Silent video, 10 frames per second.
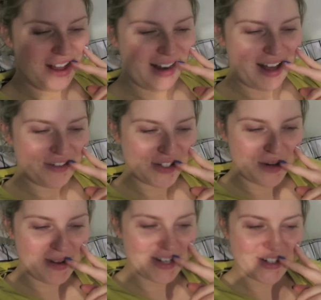laugh
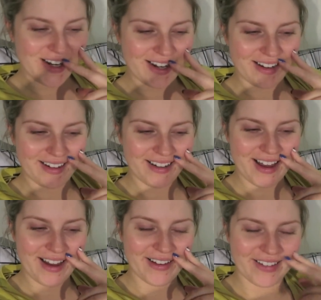so much
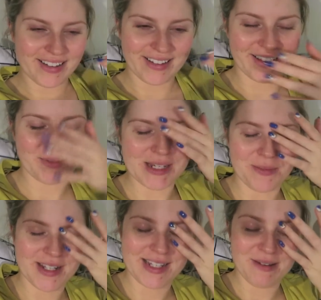at
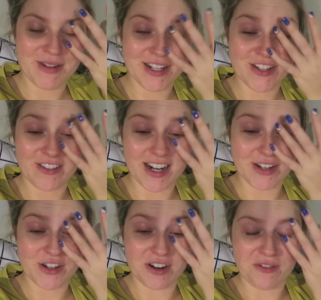someone sent me a
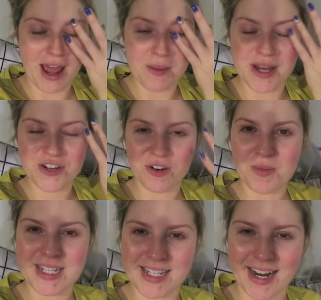screenshot of Hamish
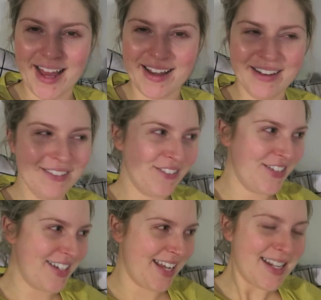from yesterday.
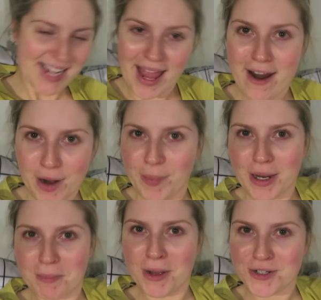What'd you say? It's like a Harry
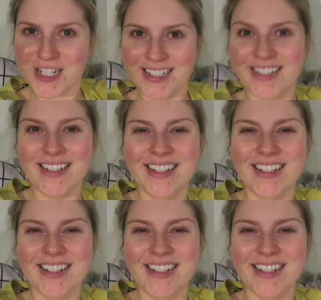Potter potion.